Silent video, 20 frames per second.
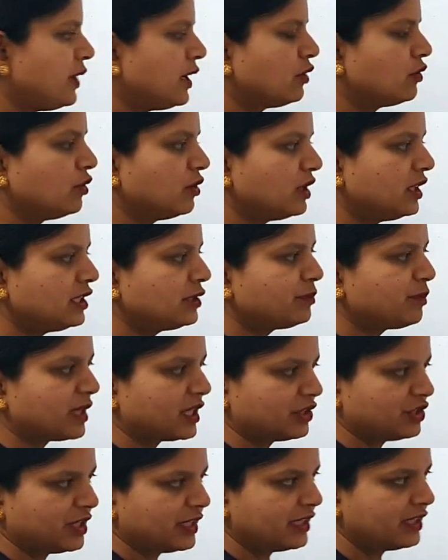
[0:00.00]
a good is
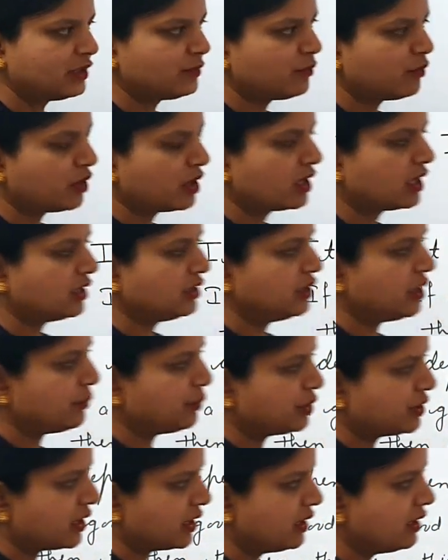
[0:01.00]
purchased for
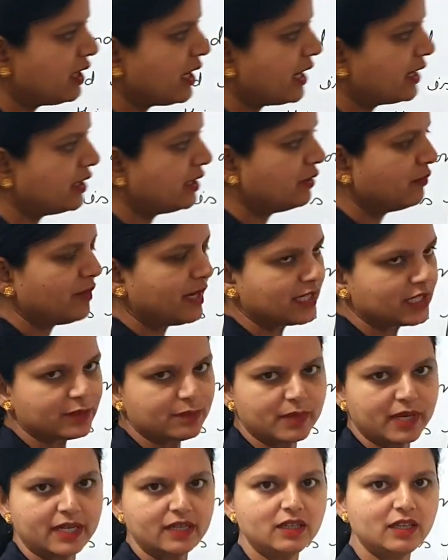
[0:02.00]
consumption and
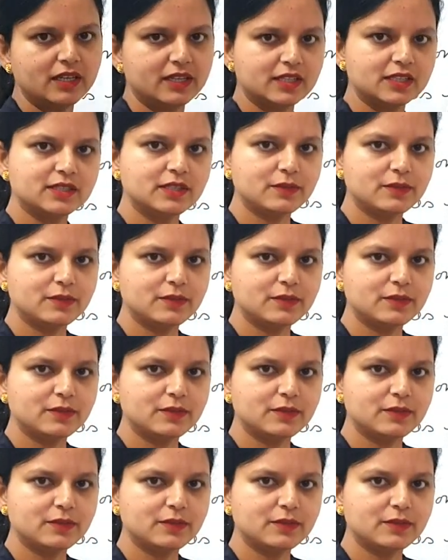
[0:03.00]
investment, it is